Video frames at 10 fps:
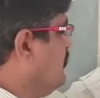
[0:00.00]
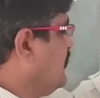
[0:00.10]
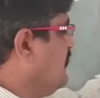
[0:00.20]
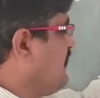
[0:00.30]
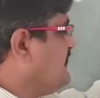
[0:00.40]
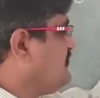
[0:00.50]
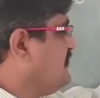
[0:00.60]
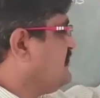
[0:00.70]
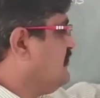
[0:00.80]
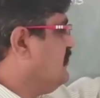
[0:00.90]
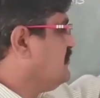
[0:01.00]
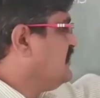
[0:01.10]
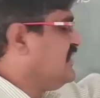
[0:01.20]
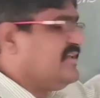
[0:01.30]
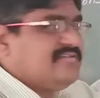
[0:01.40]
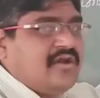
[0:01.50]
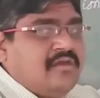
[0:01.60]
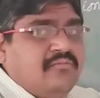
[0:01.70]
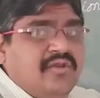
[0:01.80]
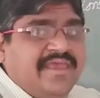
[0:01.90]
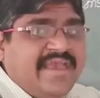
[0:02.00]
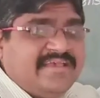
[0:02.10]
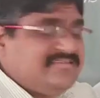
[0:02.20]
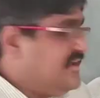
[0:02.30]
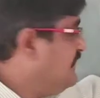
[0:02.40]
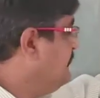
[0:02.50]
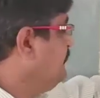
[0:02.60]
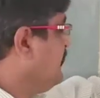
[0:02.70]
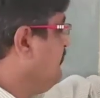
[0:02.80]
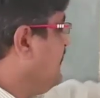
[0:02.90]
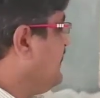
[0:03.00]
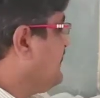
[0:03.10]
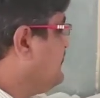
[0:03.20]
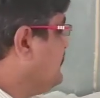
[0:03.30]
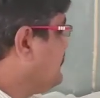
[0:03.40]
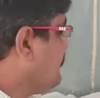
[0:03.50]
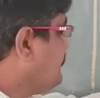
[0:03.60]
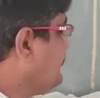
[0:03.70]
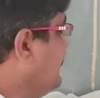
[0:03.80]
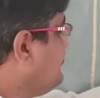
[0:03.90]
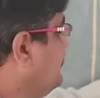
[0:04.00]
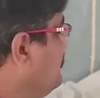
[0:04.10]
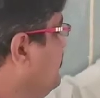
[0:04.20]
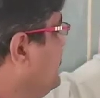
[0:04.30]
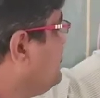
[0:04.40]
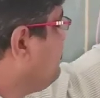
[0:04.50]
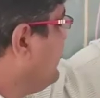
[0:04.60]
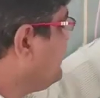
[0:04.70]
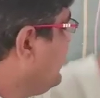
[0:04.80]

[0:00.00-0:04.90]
give rise to HCO3, that is carbonic acid, where it is dissociates into H plus and